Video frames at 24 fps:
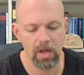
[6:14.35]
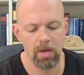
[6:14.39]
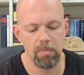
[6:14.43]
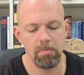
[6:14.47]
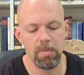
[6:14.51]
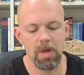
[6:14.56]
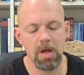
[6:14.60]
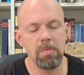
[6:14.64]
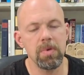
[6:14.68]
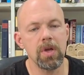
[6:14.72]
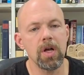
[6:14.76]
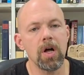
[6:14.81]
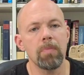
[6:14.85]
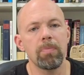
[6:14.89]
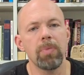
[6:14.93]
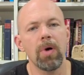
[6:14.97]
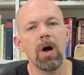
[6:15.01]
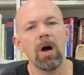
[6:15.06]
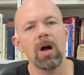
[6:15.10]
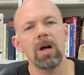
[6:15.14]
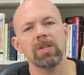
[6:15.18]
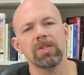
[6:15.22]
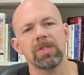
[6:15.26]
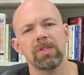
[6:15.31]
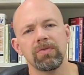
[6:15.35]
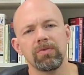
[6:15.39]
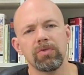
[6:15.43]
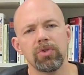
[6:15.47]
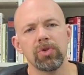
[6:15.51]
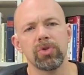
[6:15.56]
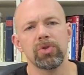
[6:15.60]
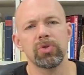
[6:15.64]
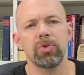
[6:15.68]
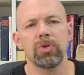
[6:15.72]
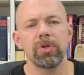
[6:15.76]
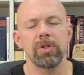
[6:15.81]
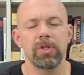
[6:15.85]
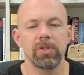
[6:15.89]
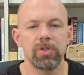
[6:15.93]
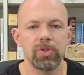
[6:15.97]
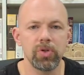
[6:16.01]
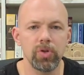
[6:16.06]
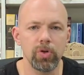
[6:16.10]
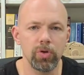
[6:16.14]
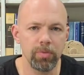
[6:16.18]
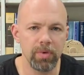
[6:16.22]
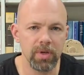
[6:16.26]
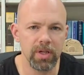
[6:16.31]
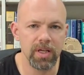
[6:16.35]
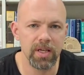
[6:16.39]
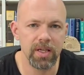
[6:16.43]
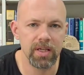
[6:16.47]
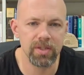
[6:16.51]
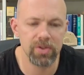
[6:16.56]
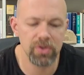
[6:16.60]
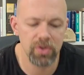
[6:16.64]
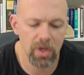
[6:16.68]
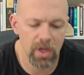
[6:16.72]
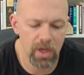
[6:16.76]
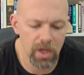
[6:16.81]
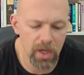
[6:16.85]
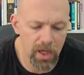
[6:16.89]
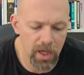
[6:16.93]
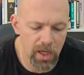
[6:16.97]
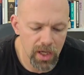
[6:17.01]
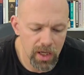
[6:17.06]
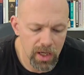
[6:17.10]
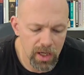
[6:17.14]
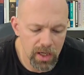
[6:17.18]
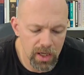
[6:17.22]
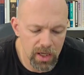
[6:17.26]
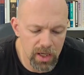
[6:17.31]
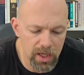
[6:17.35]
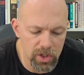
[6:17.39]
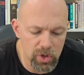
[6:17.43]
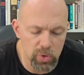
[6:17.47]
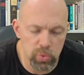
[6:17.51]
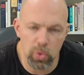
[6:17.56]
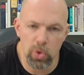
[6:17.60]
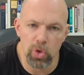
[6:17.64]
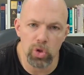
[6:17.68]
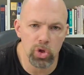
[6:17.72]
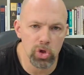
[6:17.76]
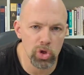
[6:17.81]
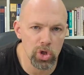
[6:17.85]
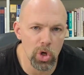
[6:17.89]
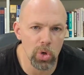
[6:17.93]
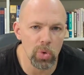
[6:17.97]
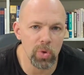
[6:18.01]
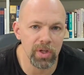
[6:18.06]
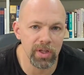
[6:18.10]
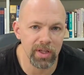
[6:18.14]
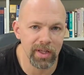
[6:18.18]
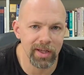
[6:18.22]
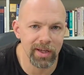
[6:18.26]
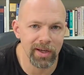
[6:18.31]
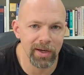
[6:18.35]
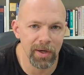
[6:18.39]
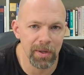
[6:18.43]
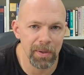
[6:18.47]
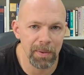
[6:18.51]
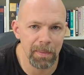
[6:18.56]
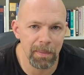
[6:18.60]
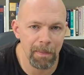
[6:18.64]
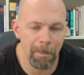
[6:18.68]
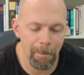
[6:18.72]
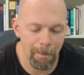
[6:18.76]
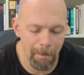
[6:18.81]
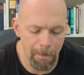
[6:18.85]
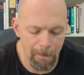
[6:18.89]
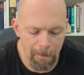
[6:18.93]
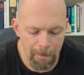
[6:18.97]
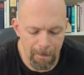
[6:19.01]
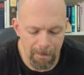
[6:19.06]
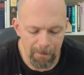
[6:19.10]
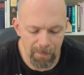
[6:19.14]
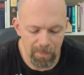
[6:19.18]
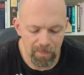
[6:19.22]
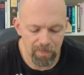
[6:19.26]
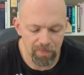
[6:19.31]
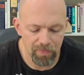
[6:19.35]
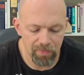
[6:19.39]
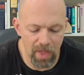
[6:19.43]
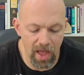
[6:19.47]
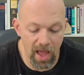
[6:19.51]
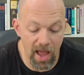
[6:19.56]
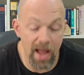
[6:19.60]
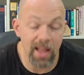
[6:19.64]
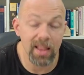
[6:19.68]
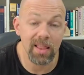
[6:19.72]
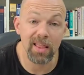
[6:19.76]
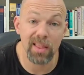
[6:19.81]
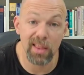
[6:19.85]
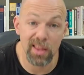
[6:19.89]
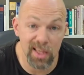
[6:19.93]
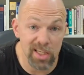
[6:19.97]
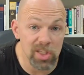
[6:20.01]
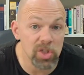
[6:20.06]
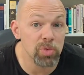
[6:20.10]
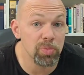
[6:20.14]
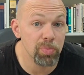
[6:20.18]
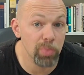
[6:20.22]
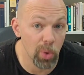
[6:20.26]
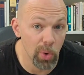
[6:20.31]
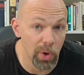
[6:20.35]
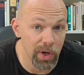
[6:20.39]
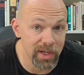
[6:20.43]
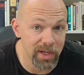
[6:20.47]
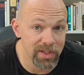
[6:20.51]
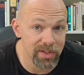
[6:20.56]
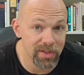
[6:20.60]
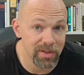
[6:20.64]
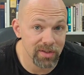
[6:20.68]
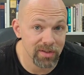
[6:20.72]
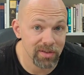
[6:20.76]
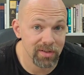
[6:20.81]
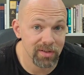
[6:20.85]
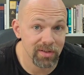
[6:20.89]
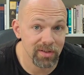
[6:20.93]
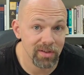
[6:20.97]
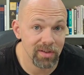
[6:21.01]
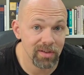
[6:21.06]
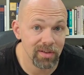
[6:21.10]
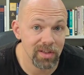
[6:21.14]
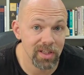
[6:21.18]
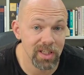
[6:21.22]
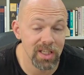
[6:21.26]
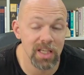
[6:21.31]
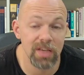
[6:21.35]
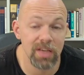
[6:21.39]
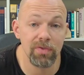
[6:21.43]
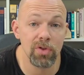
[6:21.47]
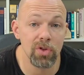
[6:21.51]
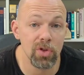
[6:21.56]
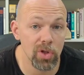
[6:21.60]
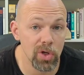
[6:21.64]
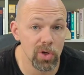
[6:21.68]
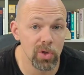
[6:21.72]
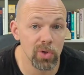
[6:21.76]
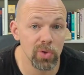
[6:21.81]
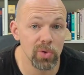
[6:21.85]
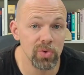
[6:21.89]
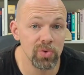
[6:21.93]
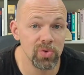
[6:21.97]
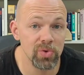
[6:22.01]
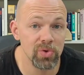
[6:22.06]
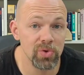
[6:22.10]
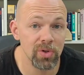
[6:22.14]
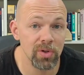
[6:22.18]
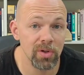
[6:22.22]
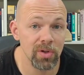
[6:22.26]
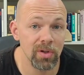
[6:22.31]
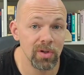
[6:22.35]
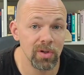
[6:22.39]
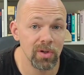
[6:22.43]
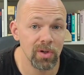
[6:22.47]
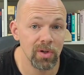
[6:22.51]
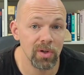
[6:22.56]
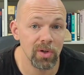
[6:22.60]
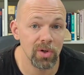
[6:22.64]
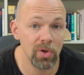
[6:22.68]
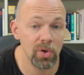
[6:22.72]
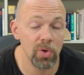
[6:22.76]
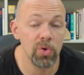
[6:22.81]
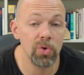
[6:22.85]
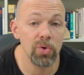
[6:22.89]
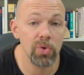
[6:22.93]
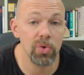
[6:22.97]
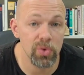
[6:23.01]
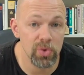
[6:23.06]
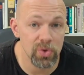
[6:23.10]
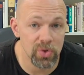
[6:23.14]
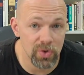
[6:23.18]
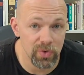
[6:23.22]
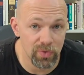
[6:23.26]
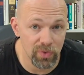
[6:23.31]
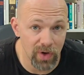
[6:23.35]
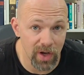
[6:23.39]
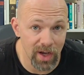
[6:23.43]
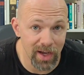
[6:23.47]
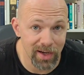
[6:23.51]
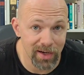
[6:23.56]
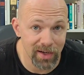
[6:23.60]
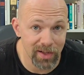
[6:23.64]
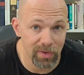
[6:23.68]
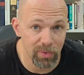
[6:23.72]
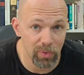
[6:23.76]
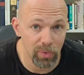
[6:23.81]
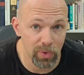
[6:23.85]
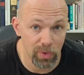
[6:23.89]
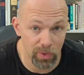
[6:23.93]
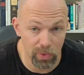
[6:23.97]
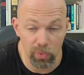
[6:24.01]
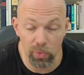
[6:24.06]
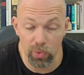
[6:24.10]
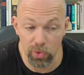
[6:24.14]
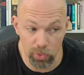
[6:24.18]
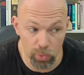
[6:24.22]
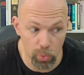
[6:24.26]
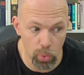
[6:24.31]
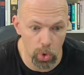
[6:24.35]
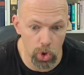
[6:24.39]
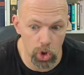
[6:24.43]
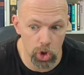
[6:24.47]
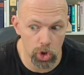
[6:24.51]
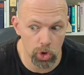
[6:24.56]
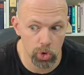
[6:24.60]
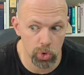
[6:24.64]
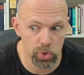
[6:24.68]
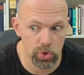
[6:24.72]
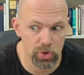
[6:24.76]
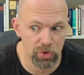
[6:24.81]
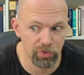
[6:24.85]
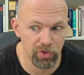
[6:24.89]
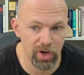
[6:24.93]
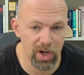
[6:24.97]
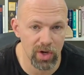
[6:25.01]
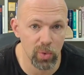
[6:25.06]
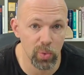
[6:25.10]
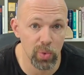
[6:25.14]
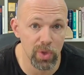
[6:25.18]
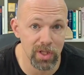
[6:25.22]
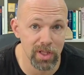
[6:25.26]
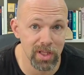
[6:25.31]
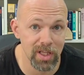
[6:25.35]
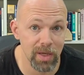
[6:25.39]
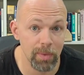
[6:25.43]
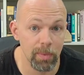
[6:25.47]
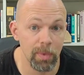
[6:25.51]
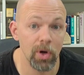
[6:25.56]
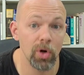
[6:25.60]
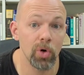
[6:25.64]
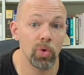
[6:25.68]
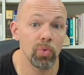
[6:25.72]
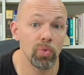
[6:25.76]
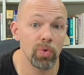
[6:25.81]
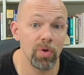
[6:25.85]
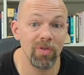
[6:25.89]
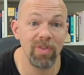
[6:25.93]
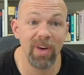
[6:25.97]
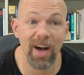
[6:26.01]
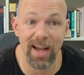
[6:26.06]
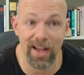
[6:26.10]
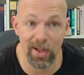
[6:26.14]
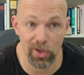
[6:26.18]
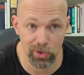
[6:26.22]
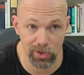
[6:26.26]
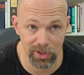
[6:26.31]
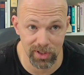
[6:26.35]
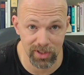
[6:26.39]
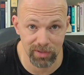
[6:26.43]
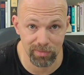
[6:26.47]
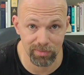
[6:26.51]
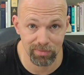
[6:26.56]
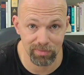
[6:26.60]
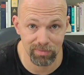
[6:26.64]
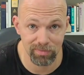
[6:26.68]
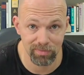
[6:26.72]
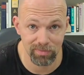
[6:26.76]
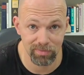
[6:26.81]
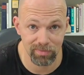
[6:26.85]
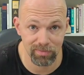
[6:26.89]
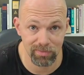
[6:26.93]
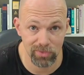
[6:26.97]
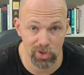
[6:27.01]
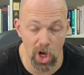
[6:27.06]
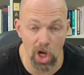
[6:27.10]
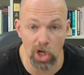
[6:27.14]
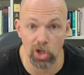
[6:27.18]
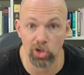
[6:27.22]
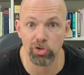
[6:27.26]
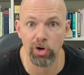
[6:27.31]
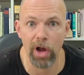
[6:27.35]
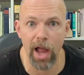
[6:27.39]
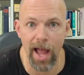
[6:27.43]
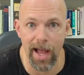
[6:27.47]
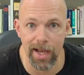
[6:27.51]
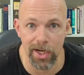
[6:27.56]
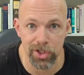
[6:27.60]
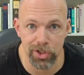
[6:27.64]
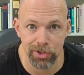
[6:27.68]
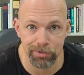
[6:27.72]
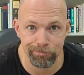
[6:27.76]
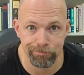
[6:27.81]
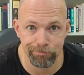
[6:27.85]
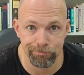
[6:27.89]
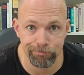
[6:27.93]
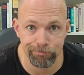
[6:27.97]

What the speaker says: maybe I'll pause in verse 32 because it's worth noting here that at this point, even those who crucified were crucified with him reviled him, talked trash.